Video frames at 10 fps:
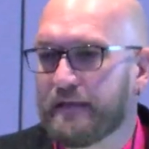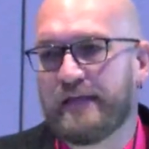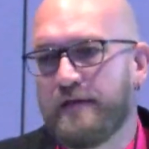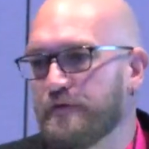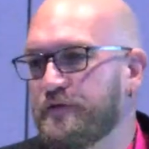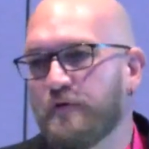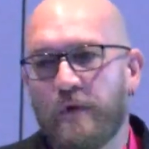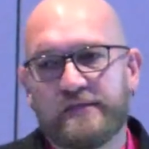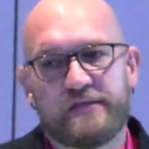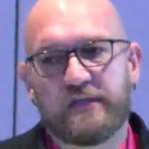Because I knew two
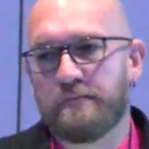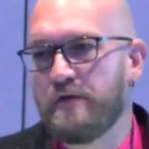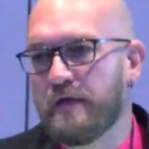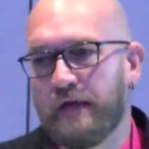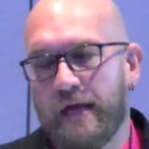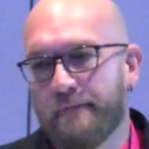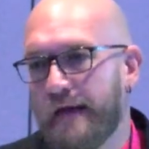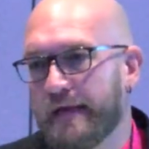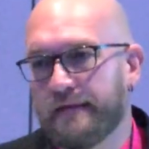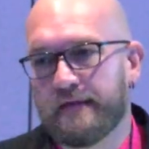ways to communicate
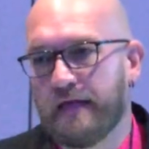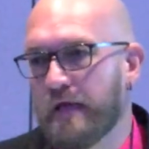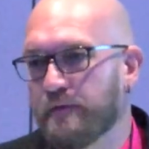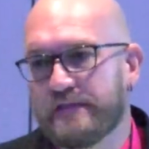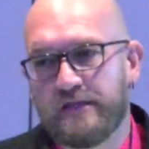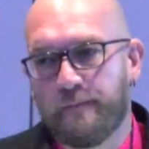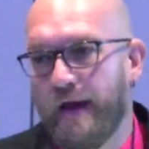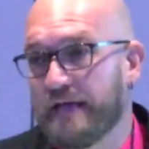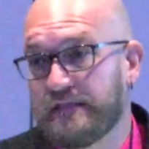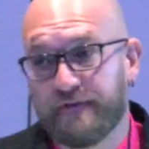back in the day. It was either
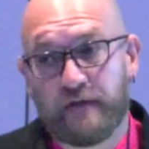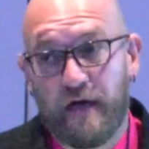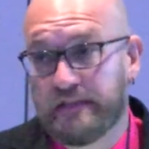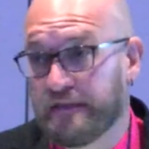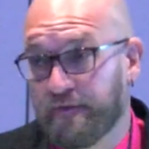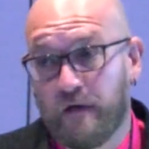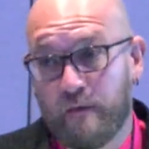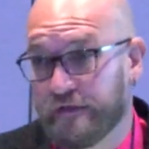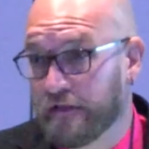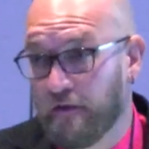passive aggressive or
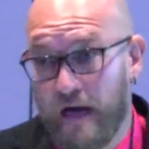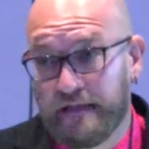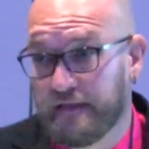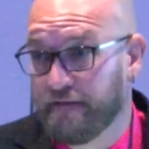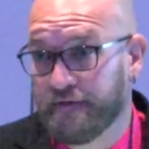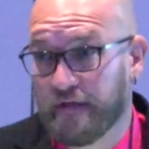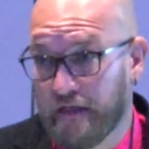it was aggressive.